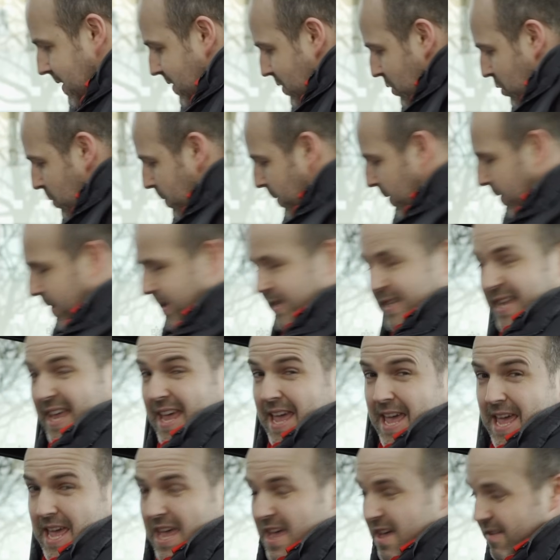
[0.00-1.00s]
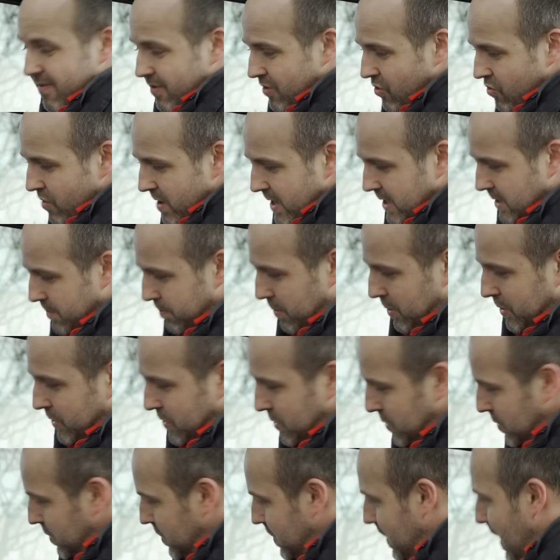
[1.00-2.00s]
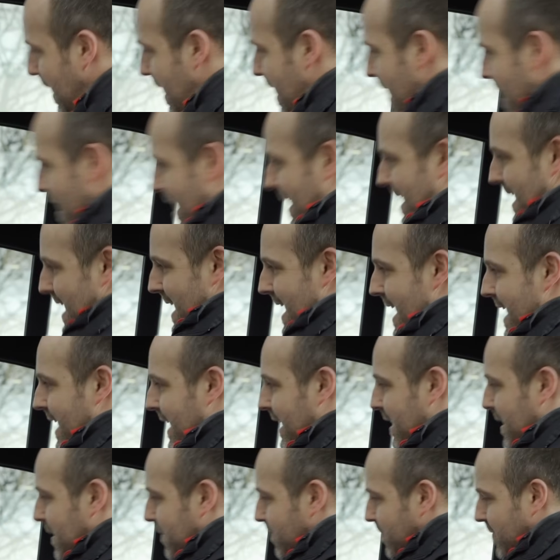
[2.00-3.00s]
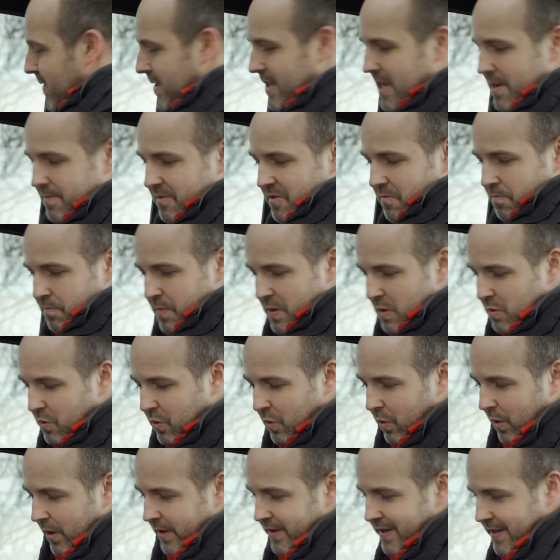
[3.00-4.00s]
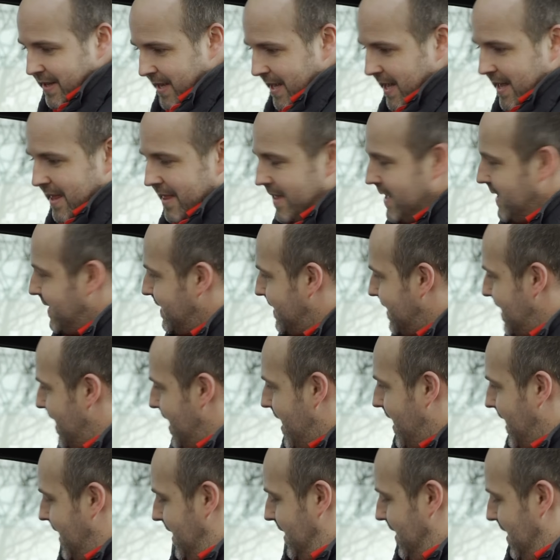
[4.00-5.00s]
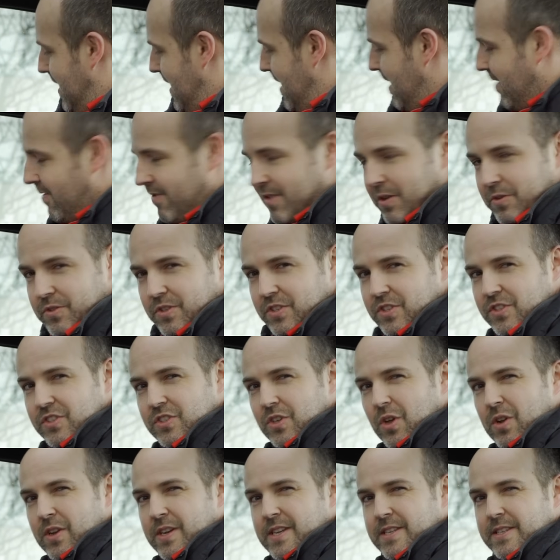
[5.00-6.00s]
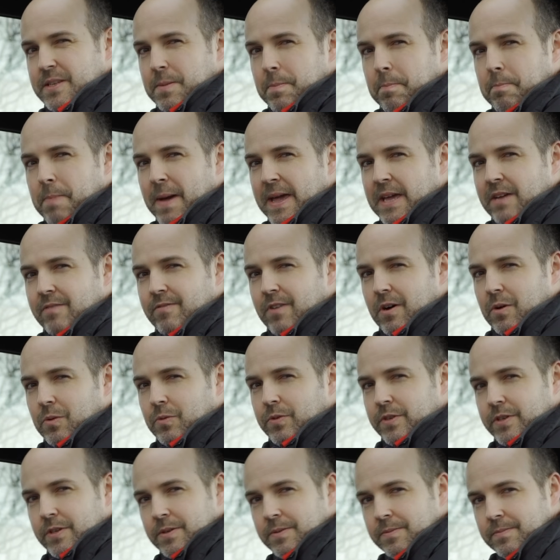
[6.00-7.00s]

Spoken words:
door pockets here for drinks bottles, and in terms of build quality, this thing feels as solid as a bank vault.